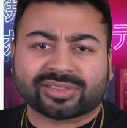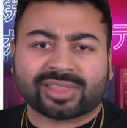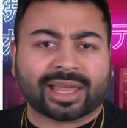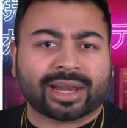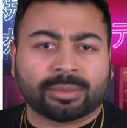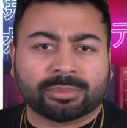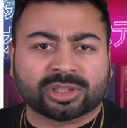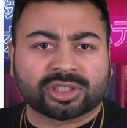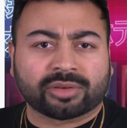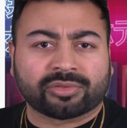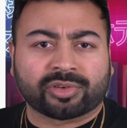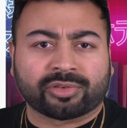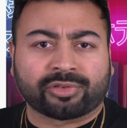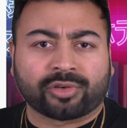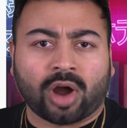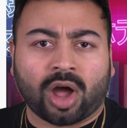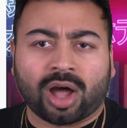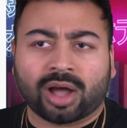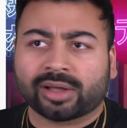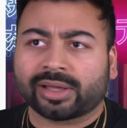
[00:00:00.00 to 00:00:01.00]
that image of a
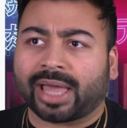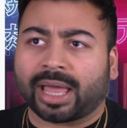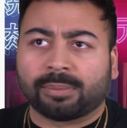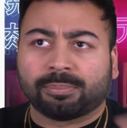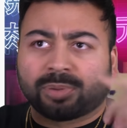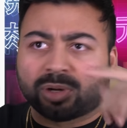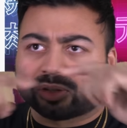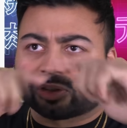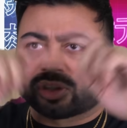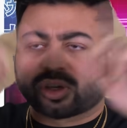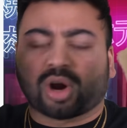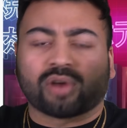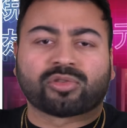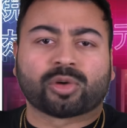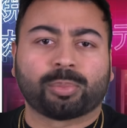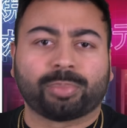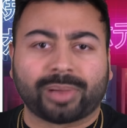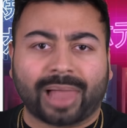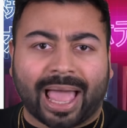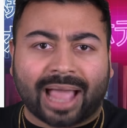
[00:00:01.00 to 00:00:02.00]
frog and puts it
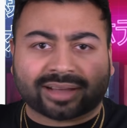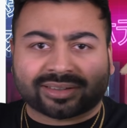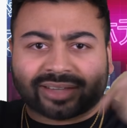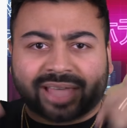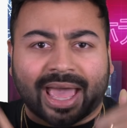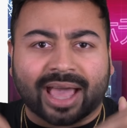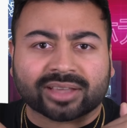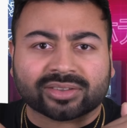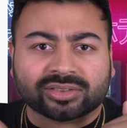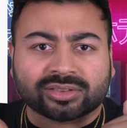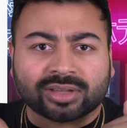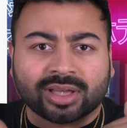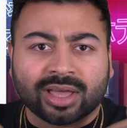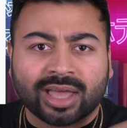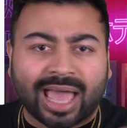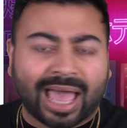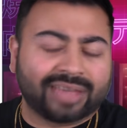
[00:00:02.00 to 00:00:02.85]
over black text